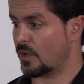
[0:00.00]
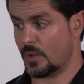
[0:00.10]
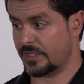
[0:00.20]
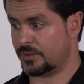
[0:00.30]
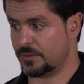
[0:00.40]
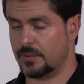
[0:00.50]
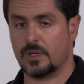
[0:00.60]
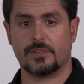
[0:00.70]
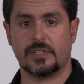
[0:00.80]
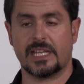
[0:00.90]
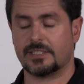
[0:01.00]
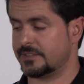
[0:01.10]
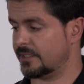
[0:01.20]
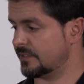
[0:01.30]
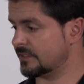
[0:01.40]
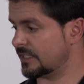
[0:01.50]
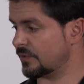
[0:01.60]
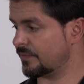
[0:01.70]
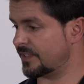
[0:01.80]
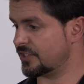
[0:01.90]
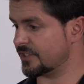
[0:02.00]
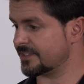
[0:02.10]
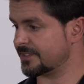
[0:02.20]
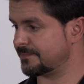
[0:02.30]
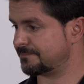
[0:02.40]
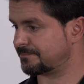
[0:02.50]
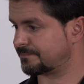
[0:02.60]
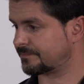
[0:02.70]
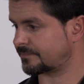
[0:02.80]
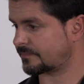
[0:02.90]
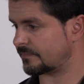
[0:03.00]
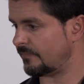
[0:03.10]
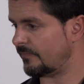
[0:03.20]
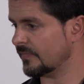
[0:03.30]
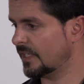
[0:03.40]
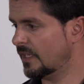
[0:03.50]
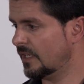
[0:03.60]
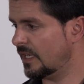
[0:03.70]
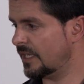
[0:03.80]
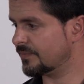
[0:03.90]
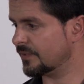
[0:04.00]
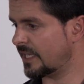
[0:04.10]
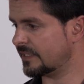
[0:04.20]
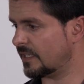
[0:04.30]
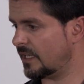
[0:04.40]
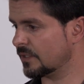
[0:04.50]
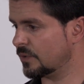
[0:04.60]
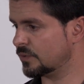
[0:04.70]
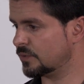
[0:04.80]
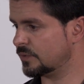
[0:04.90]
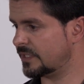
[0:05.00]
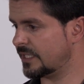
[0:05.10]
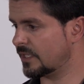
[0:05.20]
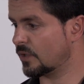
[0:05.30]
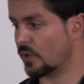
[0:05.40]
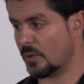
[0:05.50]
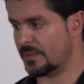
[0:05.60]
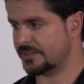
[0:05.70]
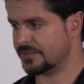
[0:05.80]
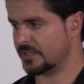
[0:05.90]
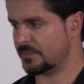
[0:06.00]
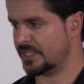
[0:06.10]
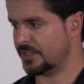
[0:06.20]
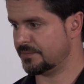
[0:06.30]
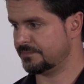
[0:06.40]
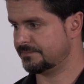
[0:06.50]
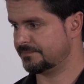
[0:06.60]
Going to the next set of features. And for that, I'll go to the comments menu.